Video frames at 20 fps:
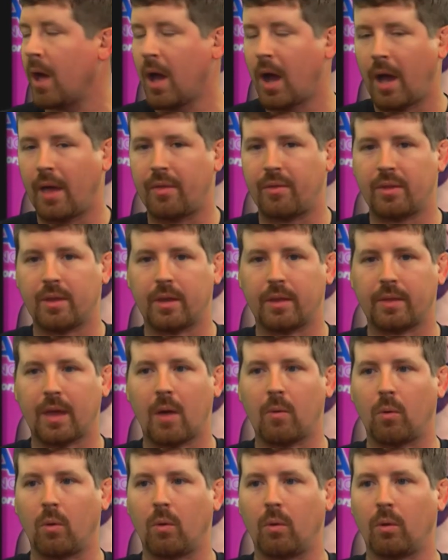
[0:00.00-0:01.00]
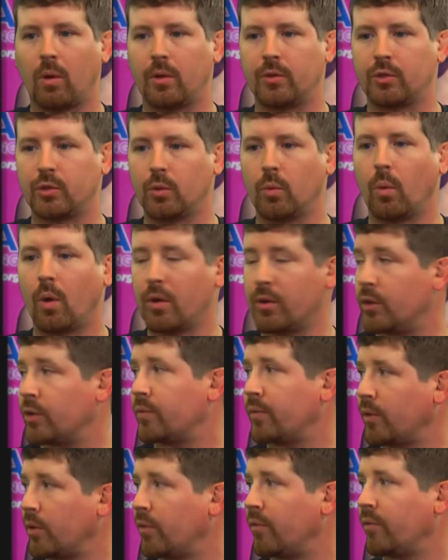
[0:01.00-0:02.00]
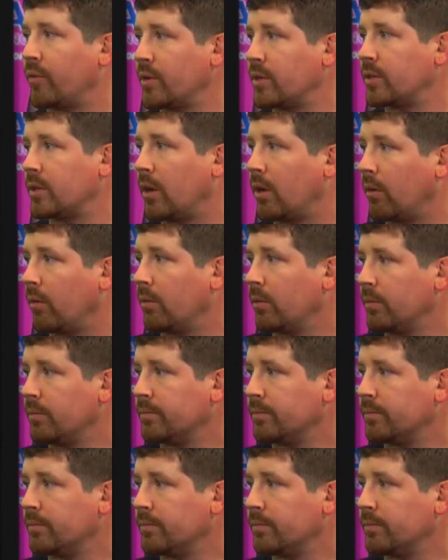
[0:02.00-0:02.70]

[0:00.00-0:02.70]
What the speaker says: I think that will do wonders for her freestyle.